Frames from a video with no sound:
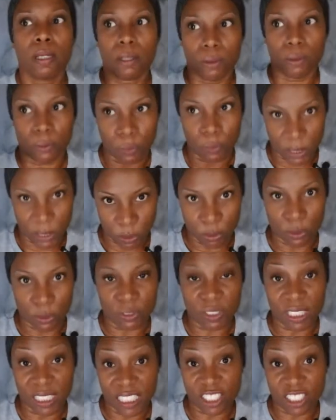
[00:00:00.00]
When you go
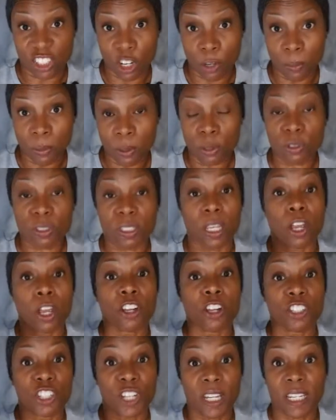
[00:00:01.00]
to these terminals, they are
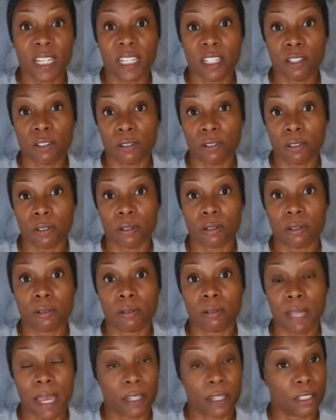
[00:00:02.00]
checking your
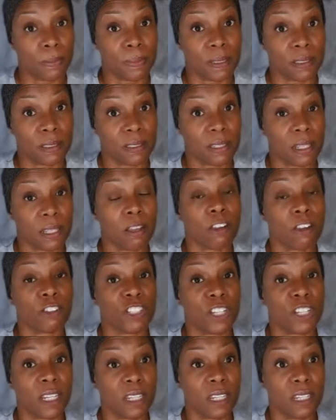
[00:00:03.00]
documents. They are
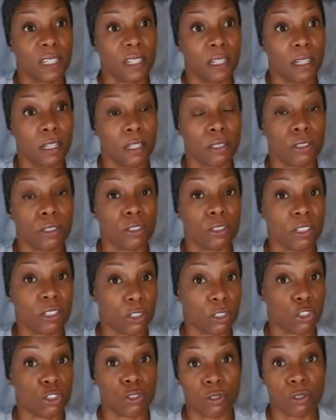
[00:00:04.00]
checking to
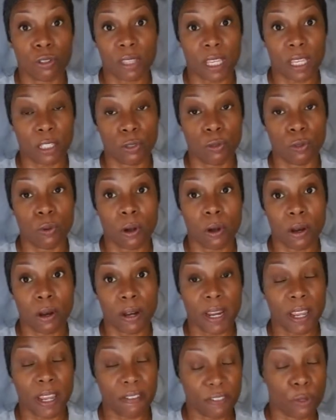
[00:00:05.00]
ensure that
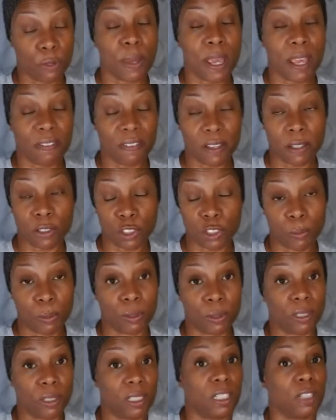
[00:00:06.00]
you have
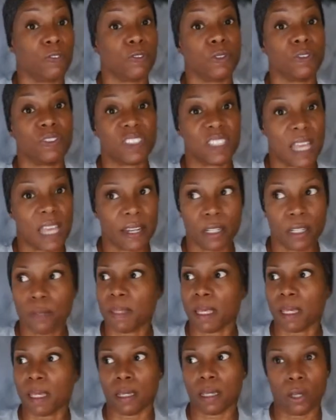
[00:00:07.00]
eligibility, and if you've signed up,
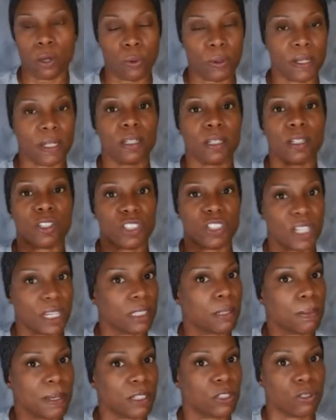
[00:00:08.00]
they can go in there and check to
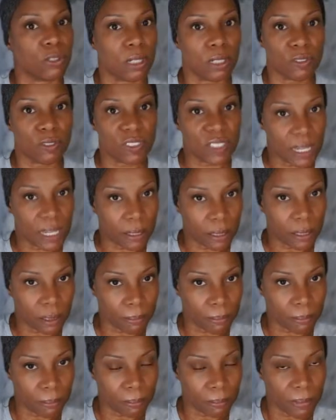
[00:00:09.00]
make sure that you signed up.
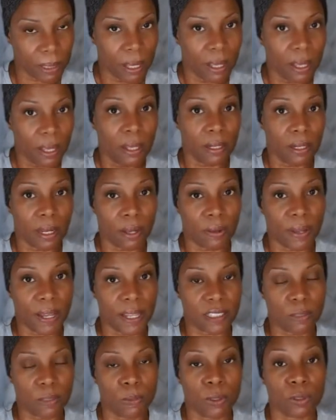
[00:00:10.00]
Now, as
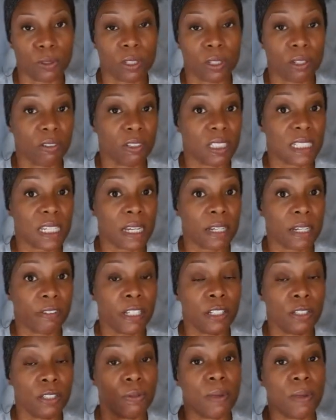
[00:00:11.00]
a military retiree,
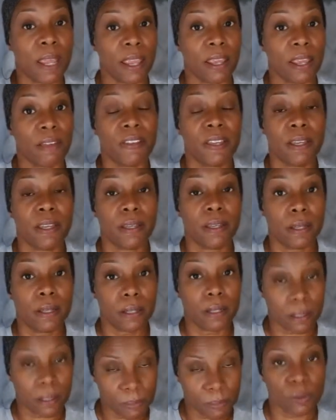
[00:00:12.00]
you have
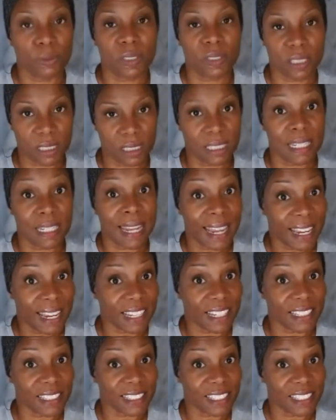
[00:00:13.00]
up to 60
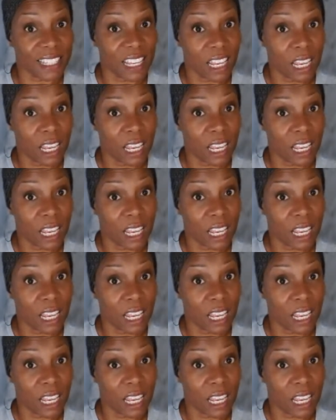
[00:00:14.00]
days.